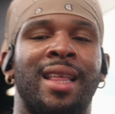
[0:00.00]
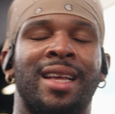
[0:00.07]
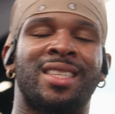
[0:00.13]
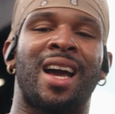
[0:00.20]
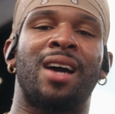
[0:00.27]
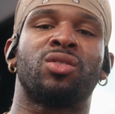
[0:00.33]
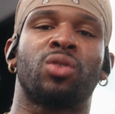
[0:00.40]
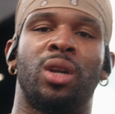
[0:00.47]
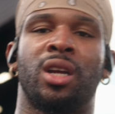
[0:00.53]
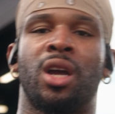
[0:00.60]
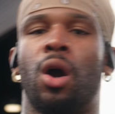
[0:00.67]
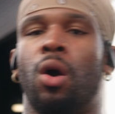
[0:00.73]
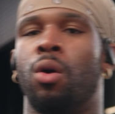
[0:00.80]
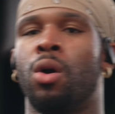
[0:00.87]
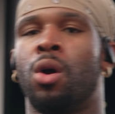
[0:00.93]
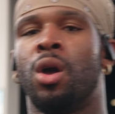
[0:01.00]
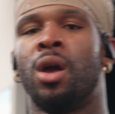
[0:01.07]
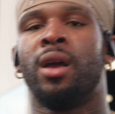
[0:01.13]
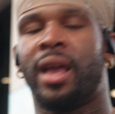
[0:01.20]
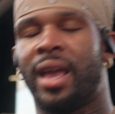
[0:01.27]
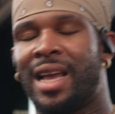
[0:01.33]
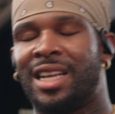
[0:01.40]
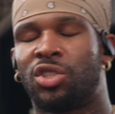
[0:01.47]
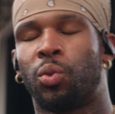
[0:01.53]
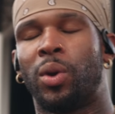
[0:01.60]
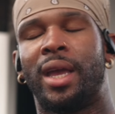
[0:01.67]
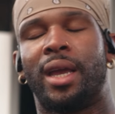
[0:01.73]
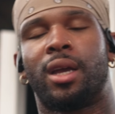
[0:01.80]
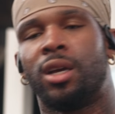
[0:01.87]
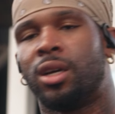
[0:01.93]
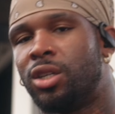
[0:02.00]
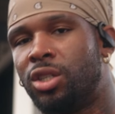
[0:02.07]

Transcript: That's how it's gonna go each week,